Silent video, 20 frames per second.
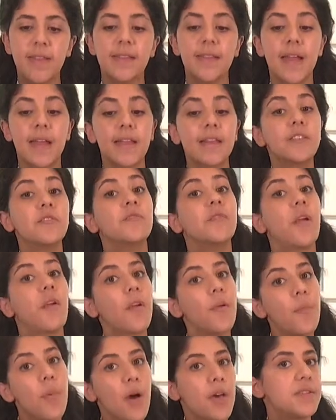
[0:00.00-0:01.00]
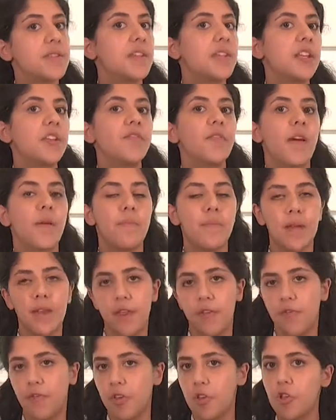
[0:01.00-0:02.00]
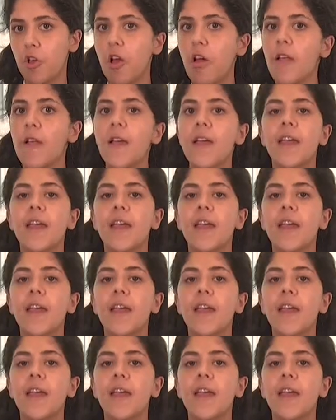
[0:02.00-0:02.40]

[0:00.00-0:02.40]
that is very positive and beneficial.